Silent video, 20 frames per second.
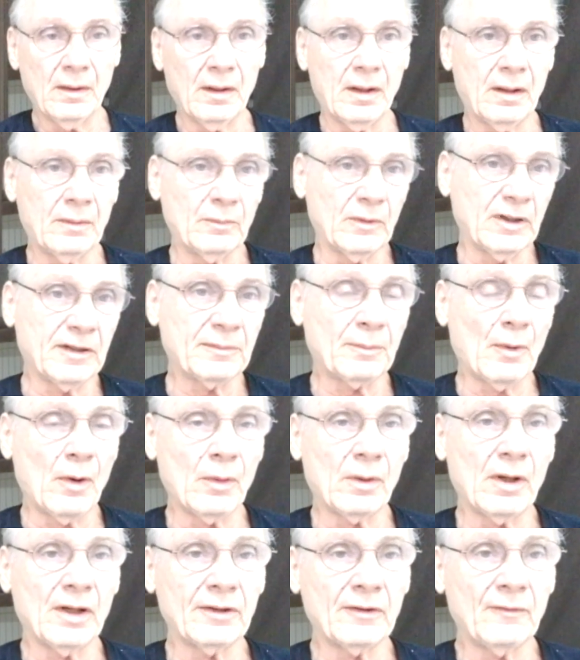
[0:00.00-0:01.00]
And we
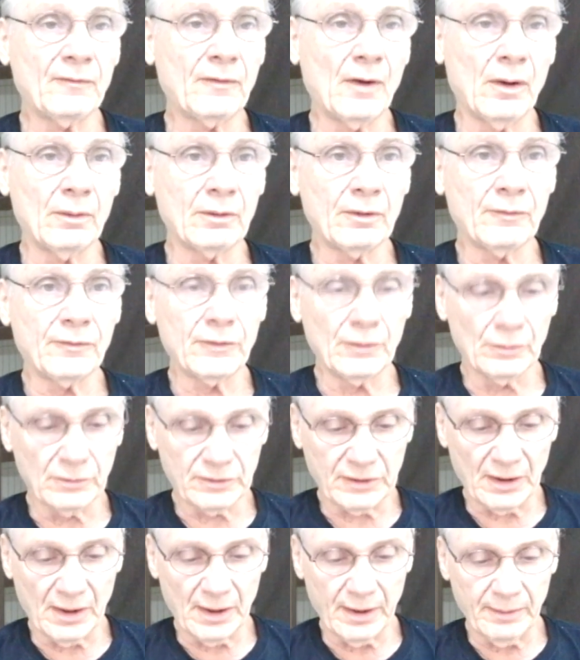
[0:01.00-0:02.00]
spoke on the phone a few
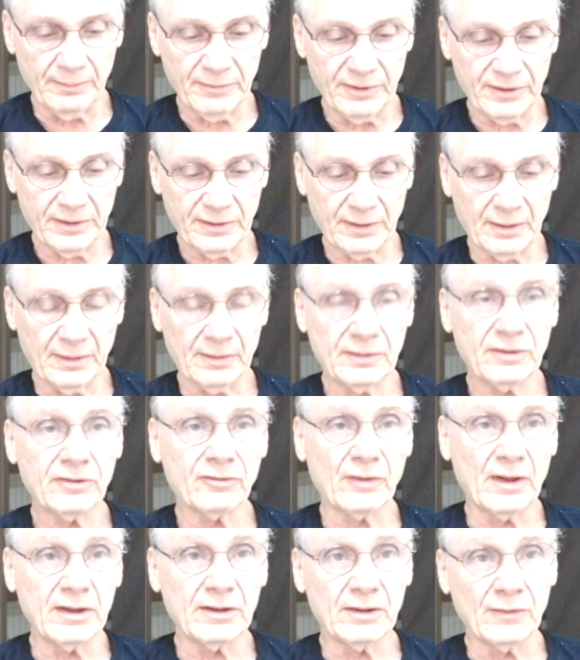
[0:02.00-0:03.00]
times, uh,
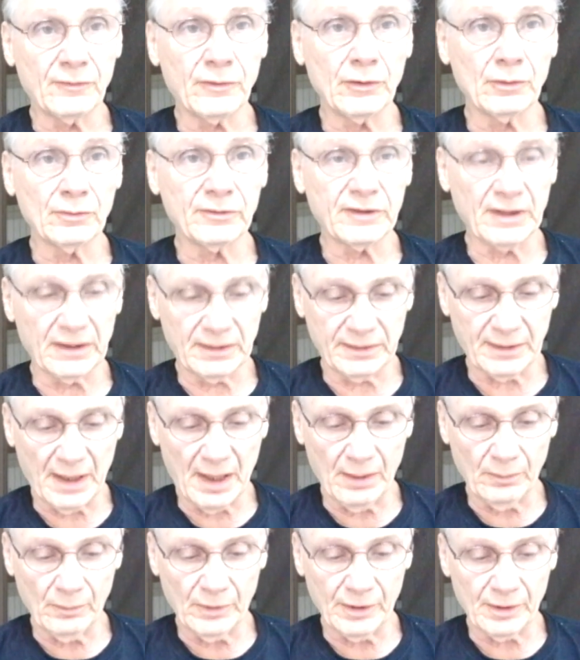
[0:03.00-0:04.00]
straightened a few things
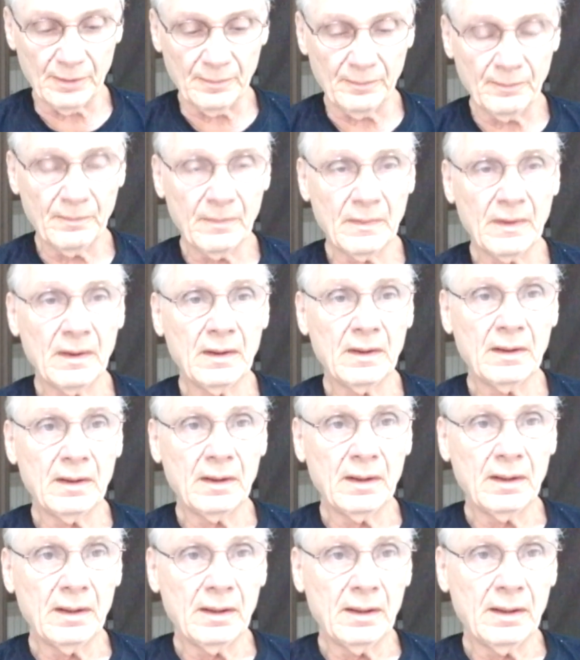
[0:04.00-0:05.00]
out with him.
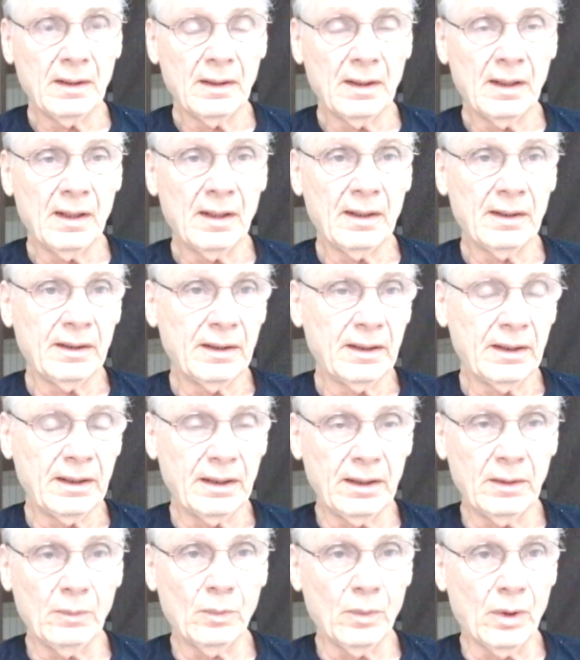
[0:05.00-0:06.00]

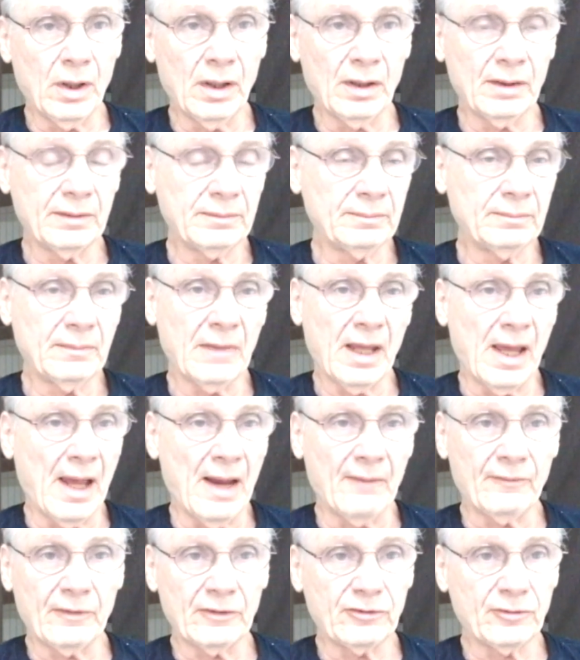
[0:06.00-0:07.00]
He won
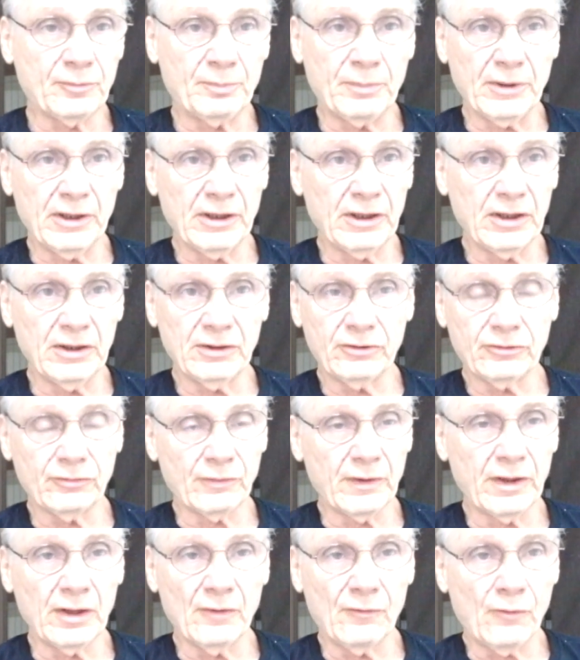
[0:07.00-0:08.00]
average speed,
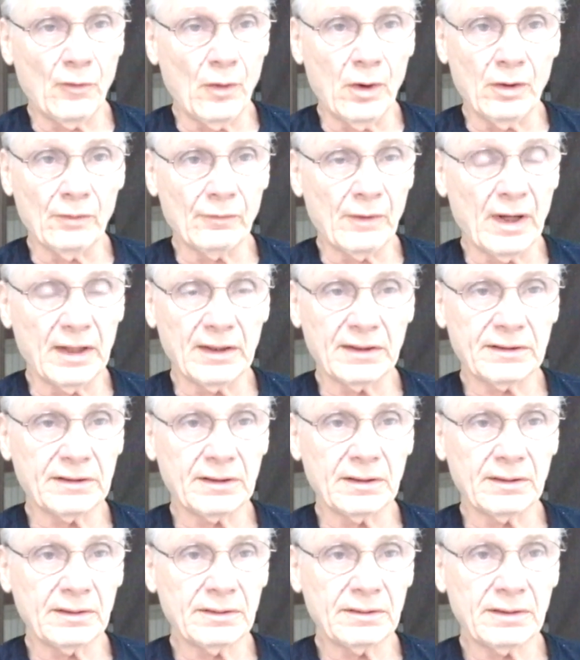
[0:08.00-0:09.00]
three or four
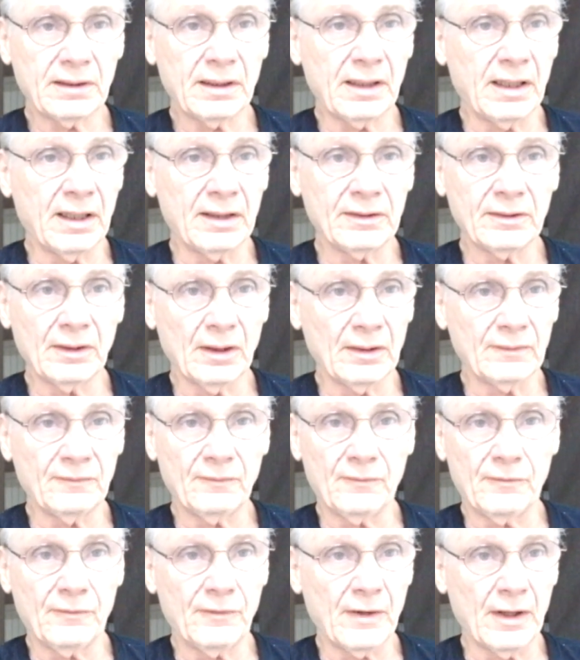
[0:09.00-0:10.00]
races, and
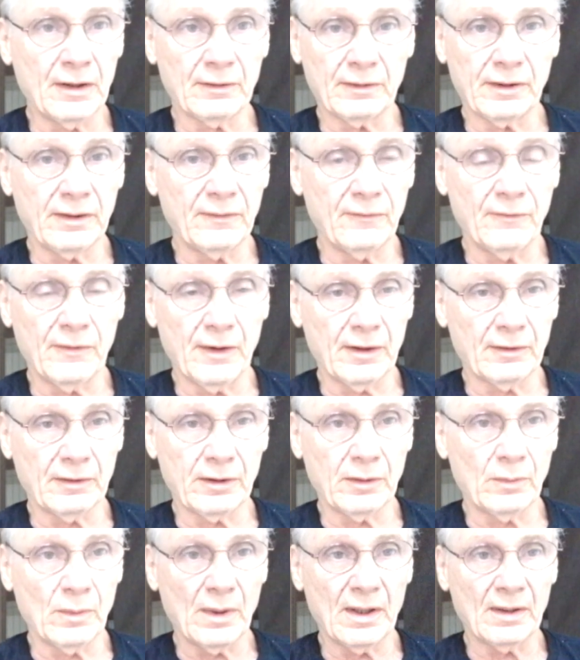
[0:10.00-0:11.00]
done very,
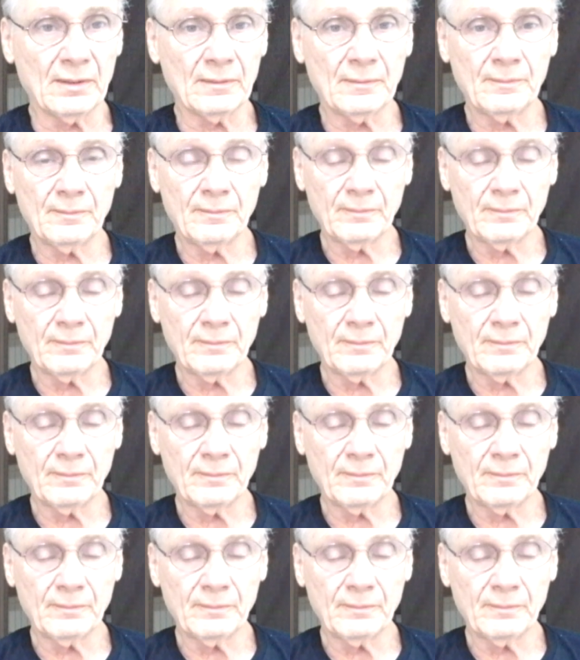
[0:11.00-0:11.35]
very well.